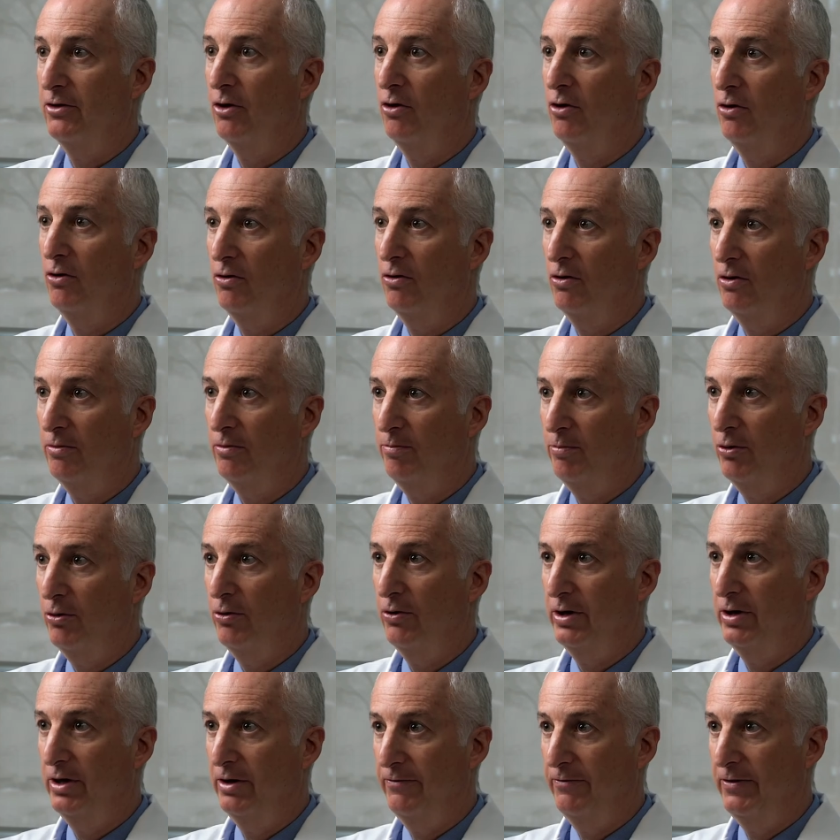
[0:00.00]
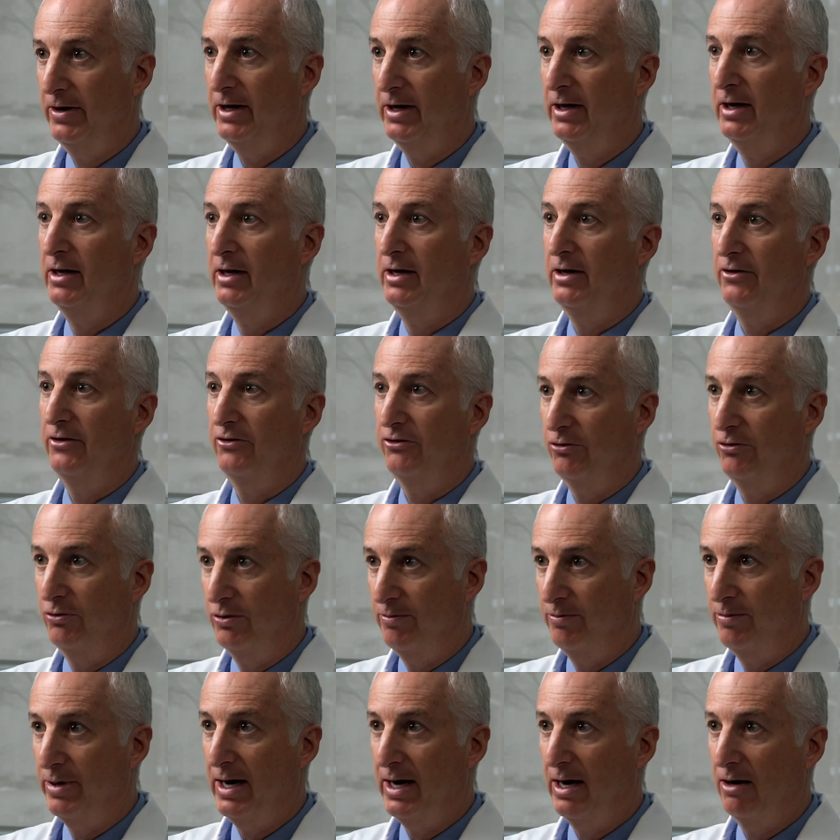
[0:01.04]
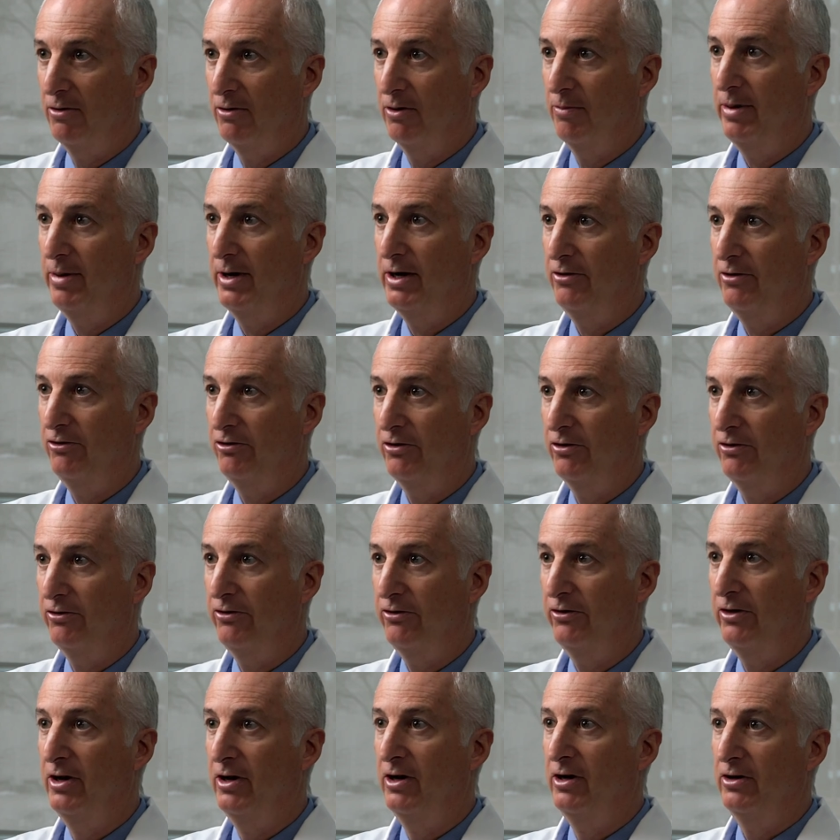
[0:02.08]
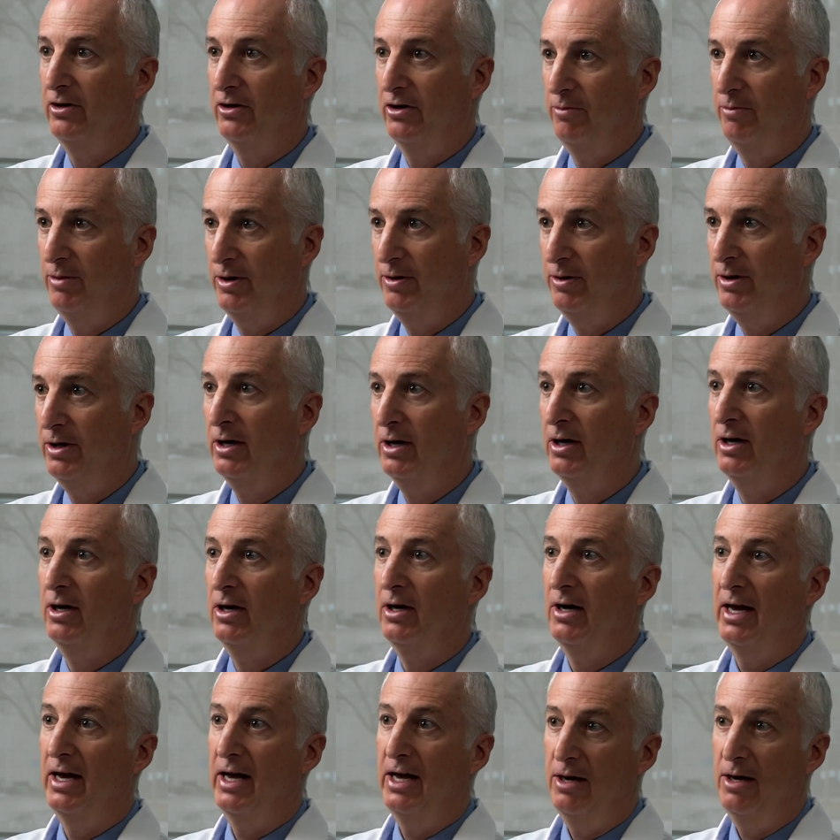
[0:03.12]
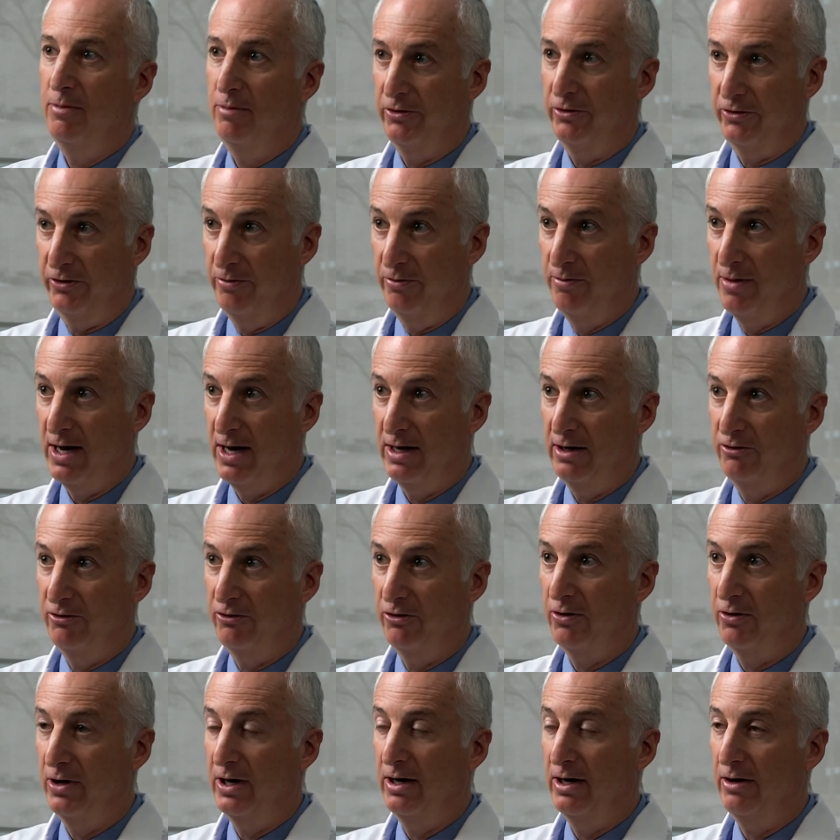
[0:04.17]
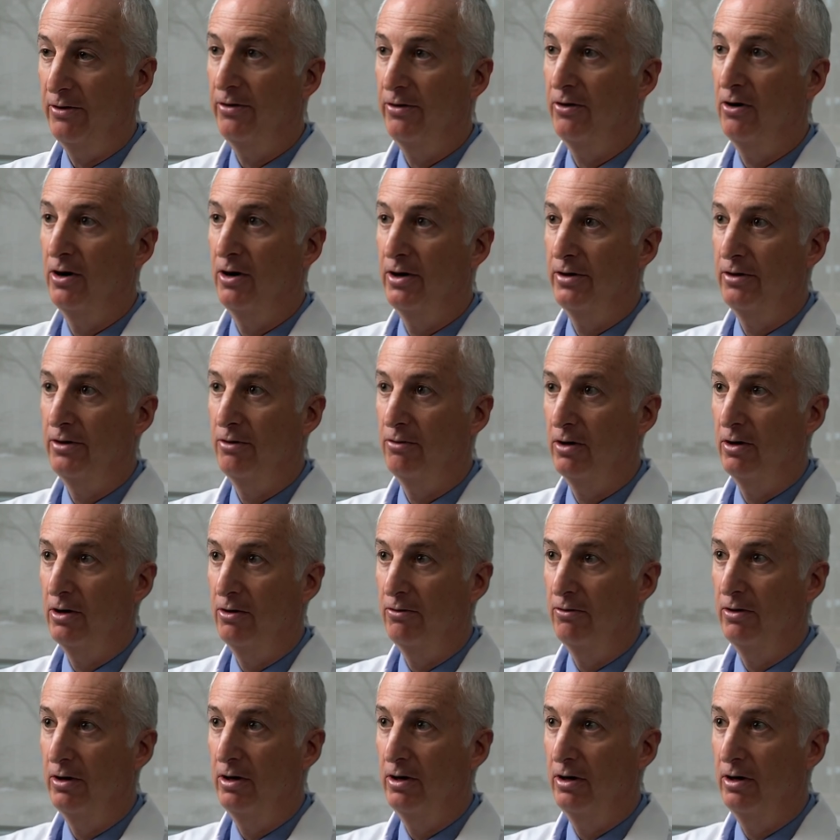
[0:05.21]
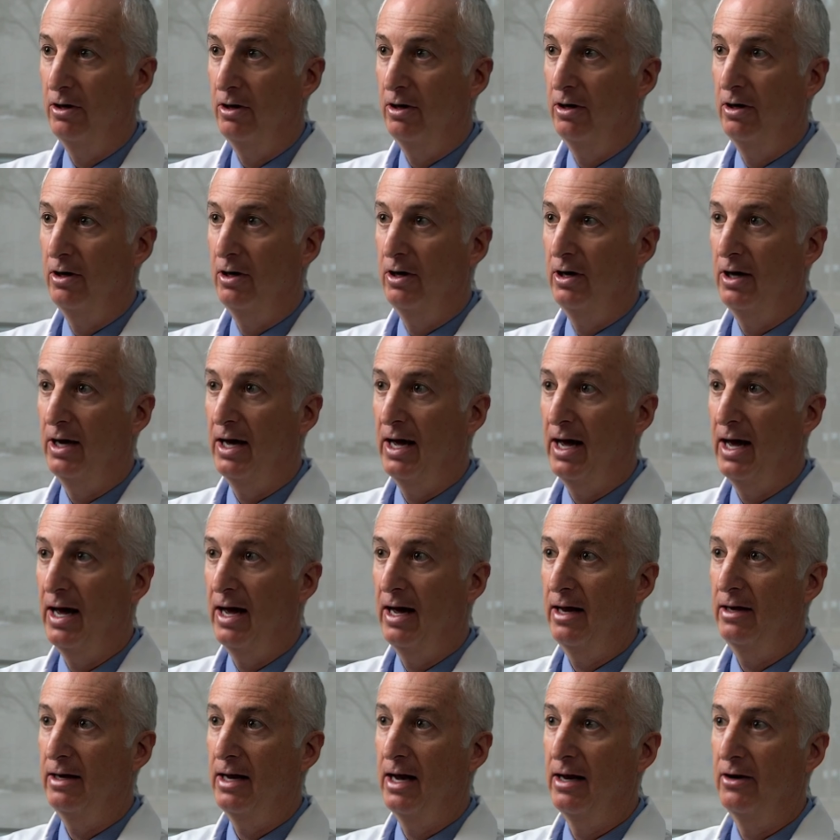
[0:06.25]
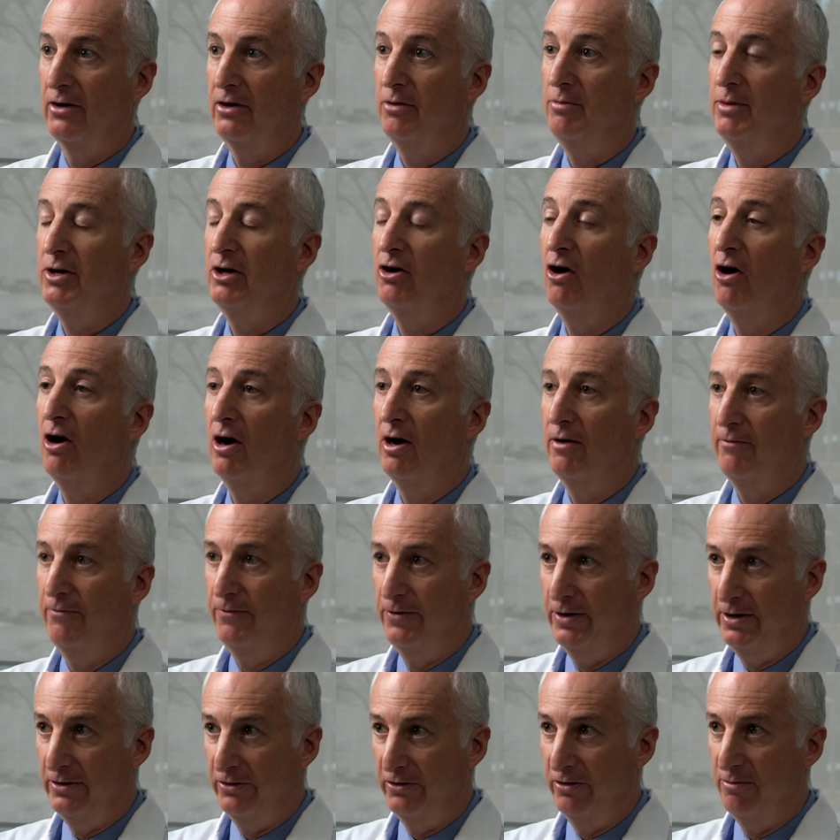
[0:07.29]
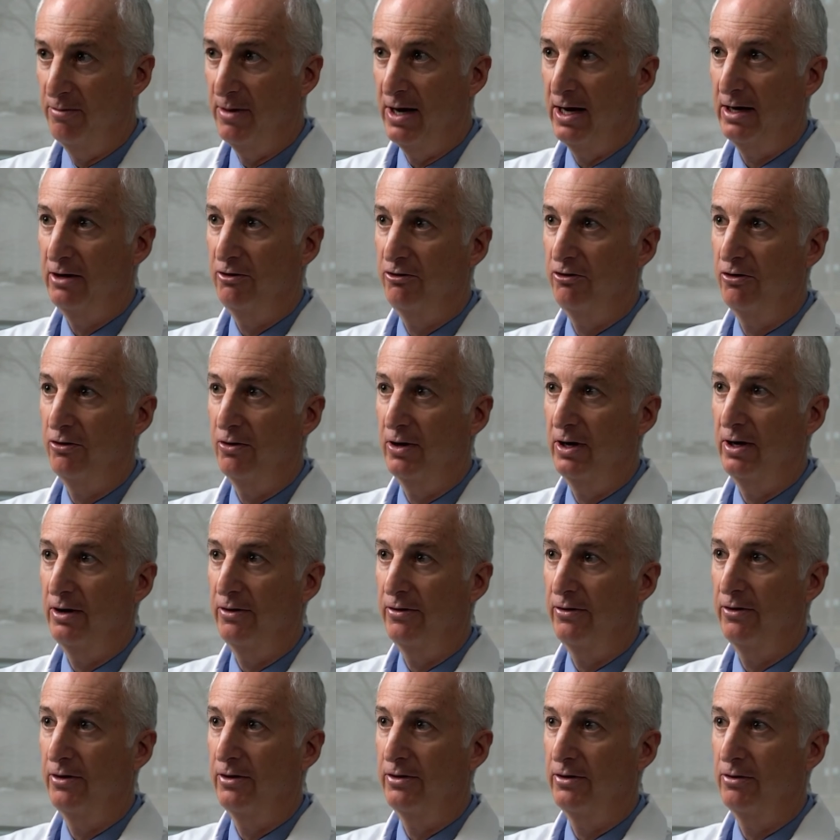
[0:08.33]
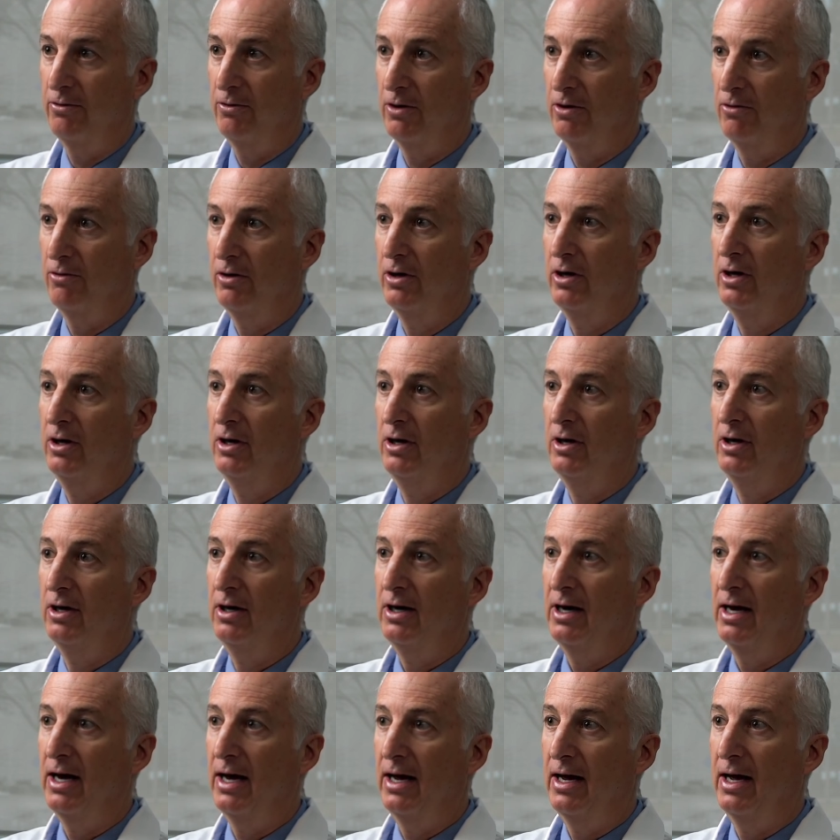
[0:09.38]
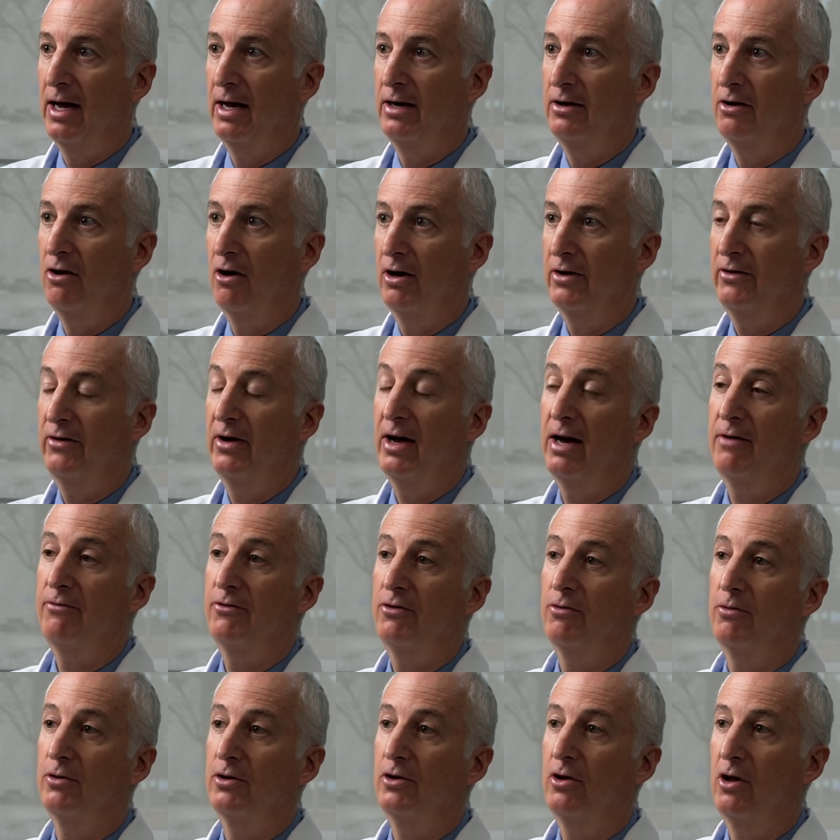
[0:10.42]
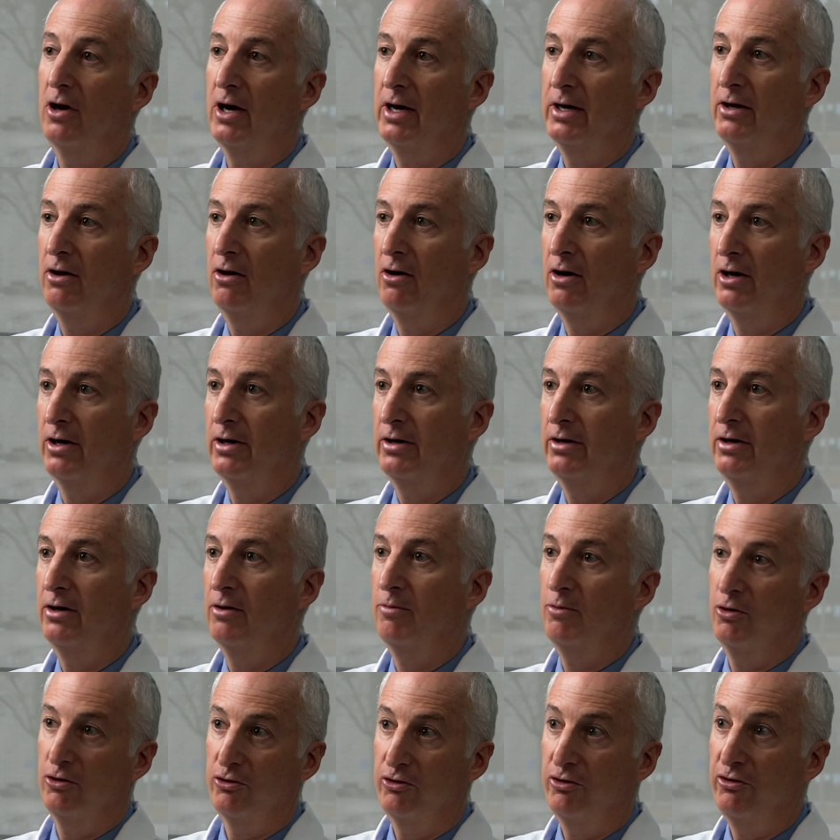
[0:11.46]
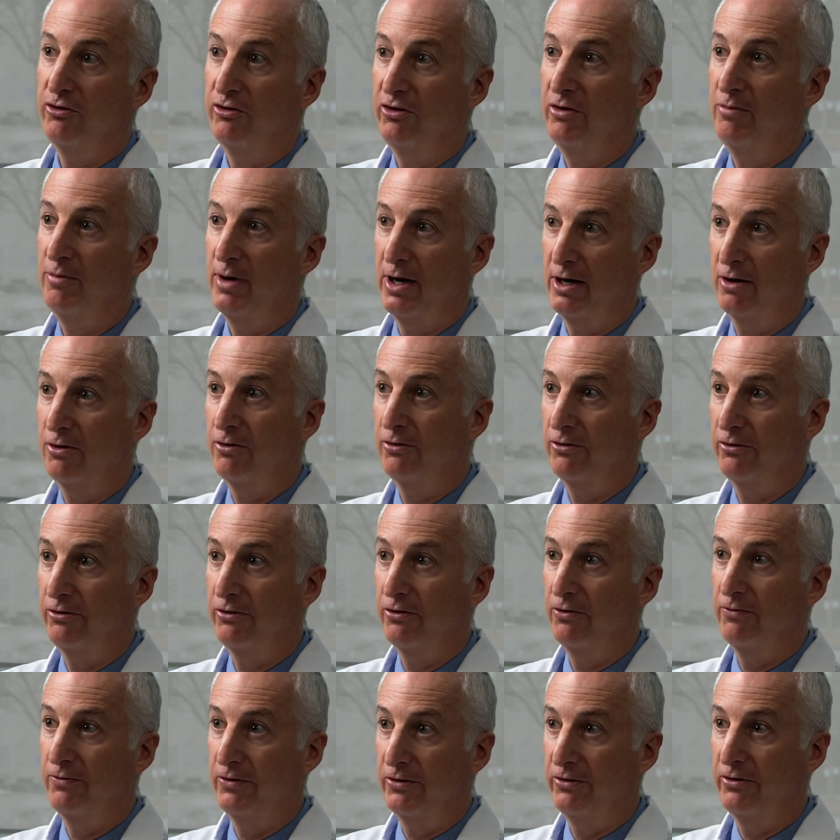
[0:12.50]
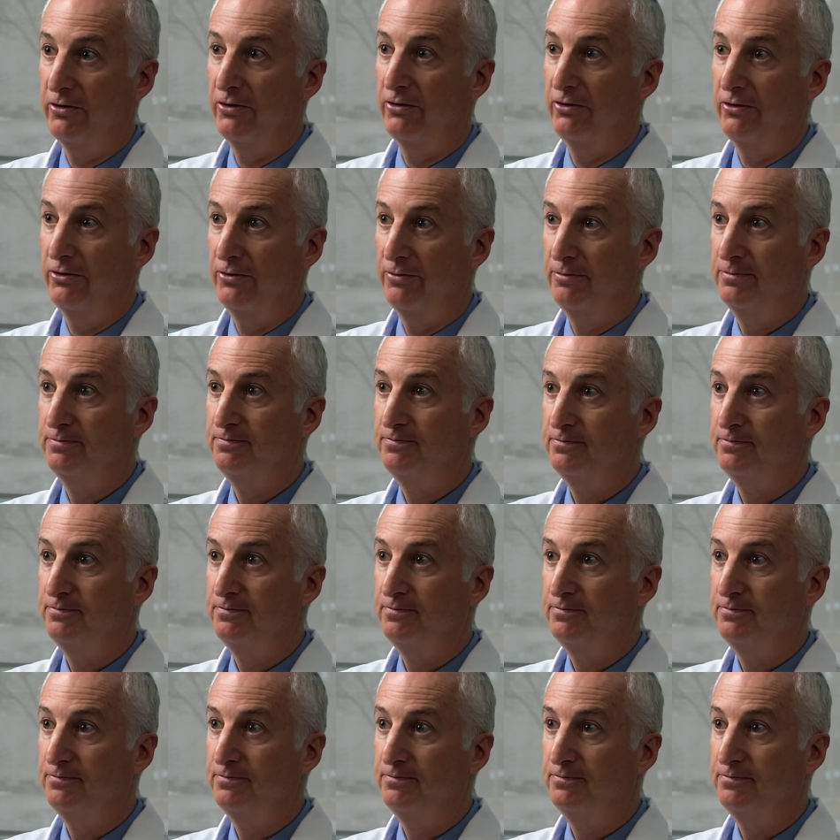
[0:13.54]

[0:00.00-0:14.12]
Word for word: The whole point of it is to empower patients to be able to manage their health on their own and, and to be confident to manage their health on their own and, and not to have to rely on emergency medical services.